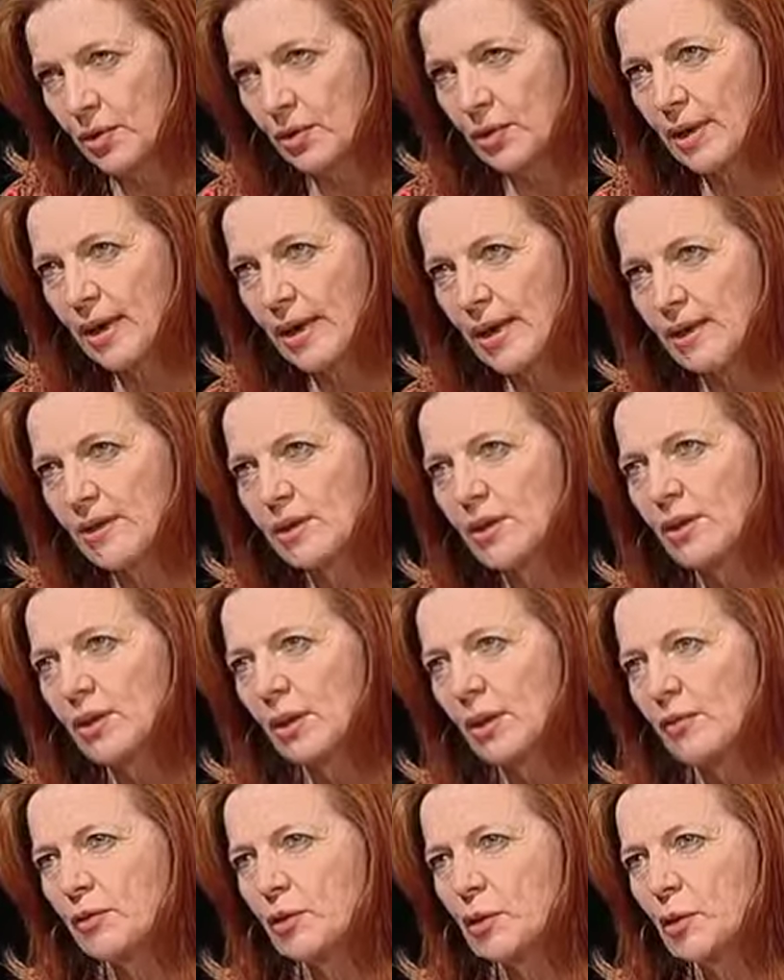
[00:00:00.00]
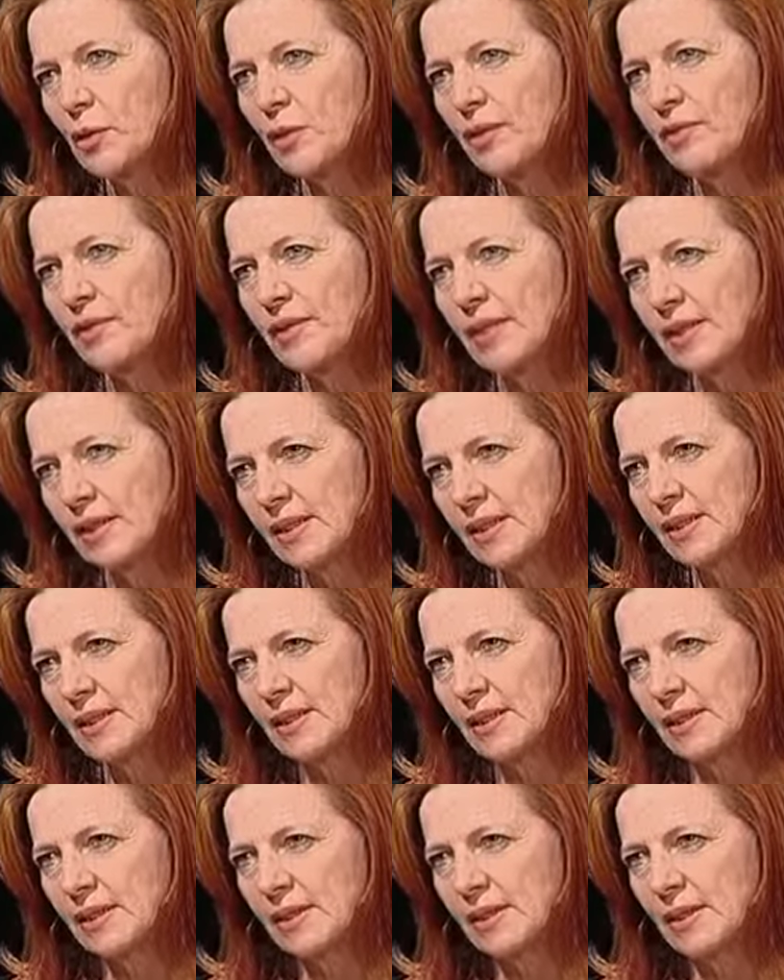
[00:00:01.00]
attract offshore
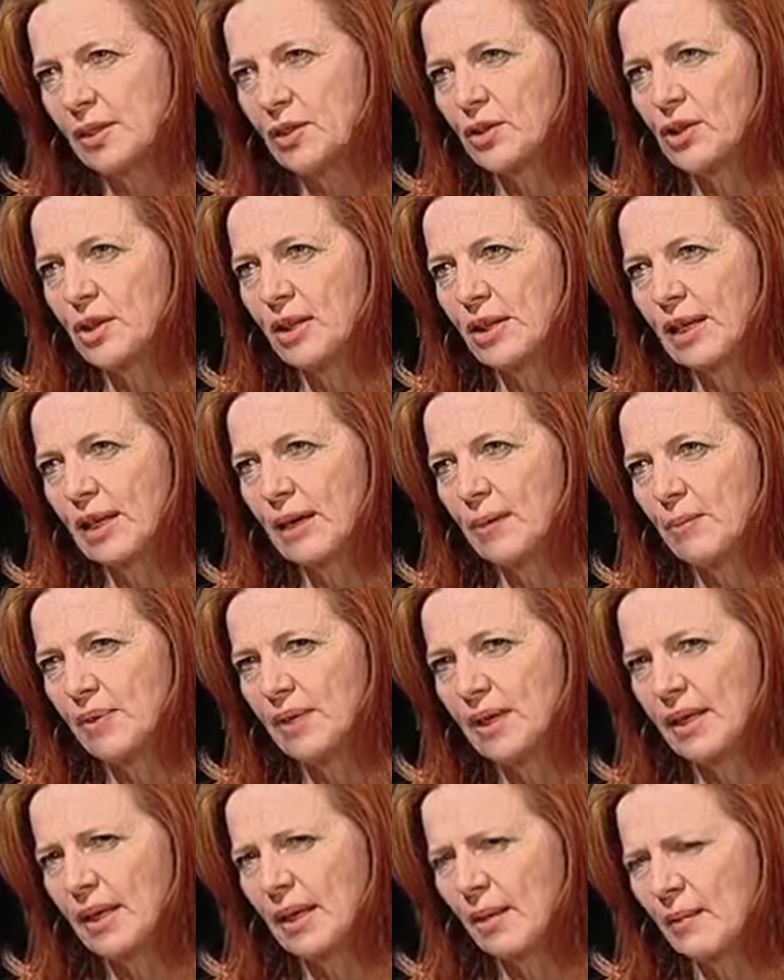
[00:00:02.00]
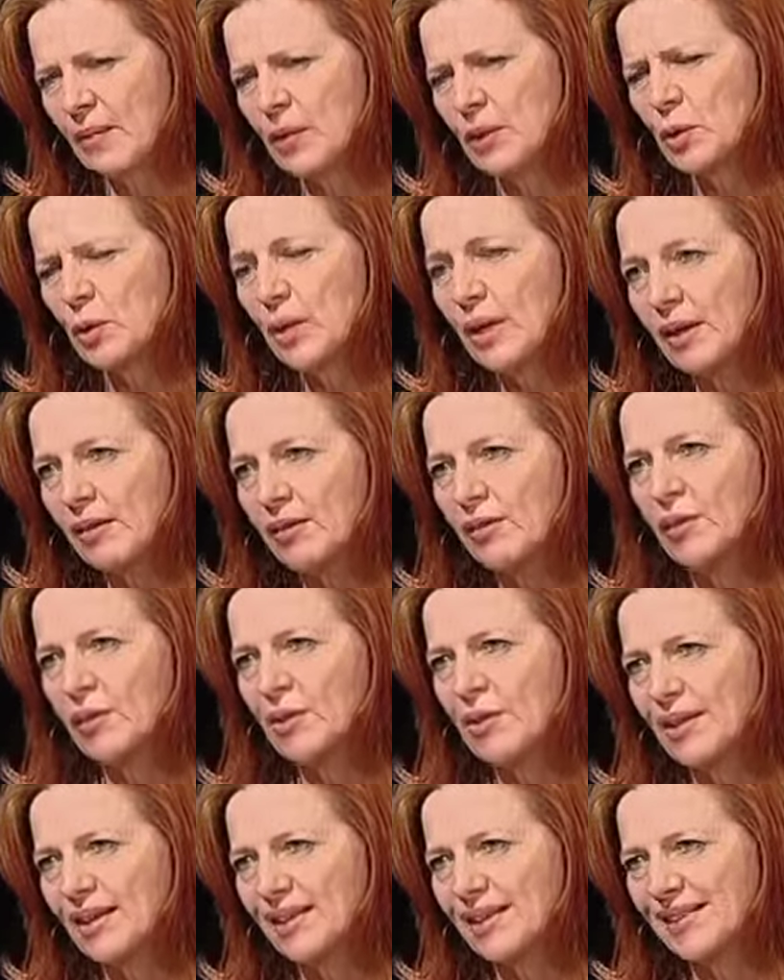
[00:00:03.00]
investors into your company, there's quite a few
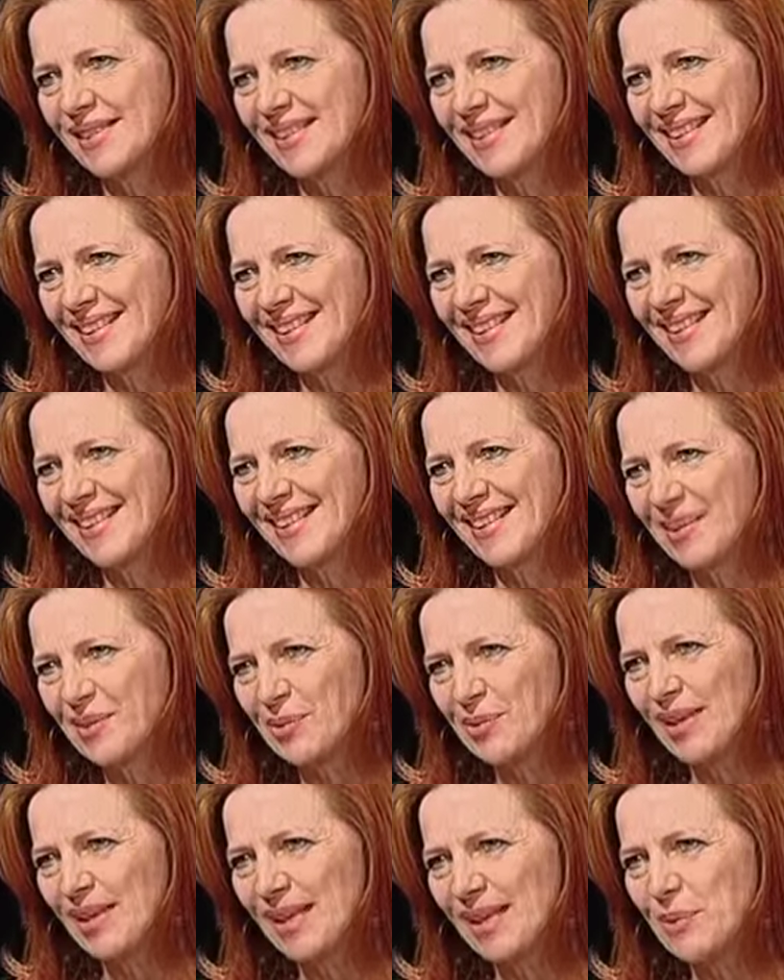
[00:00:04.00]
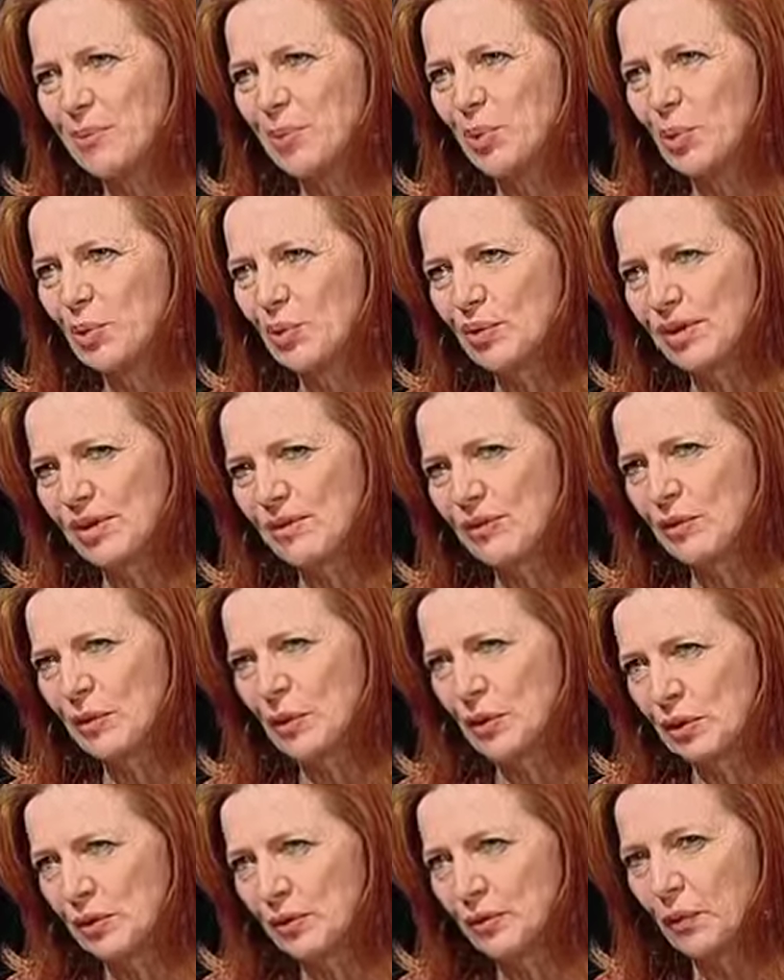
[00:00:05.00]
things that are really important.
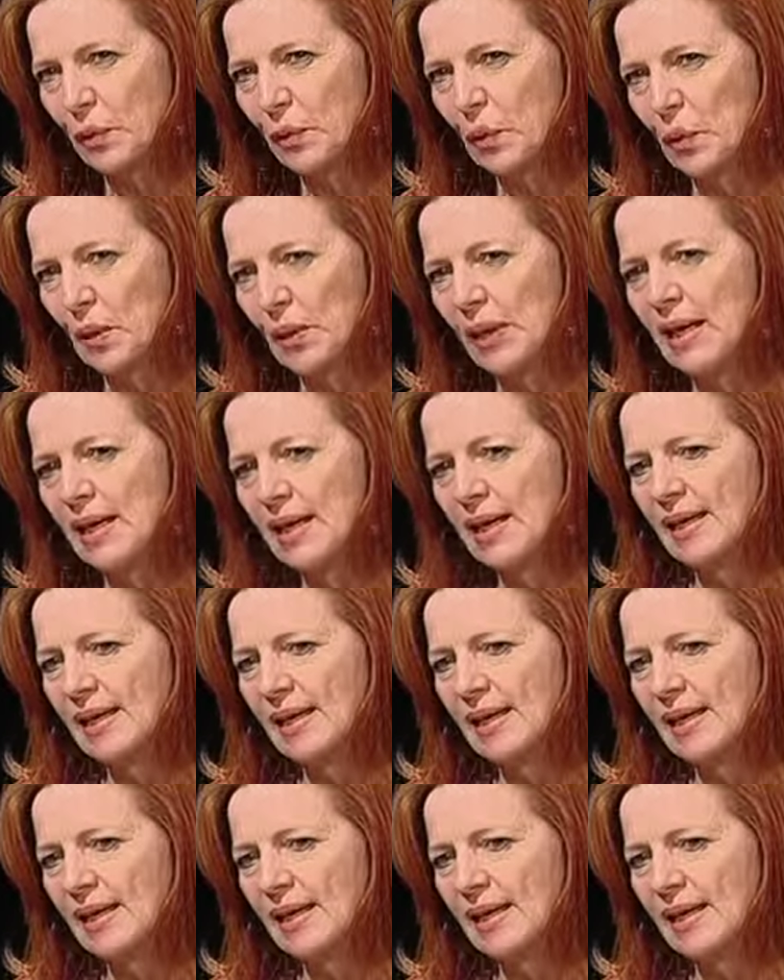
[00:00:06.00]
First of all,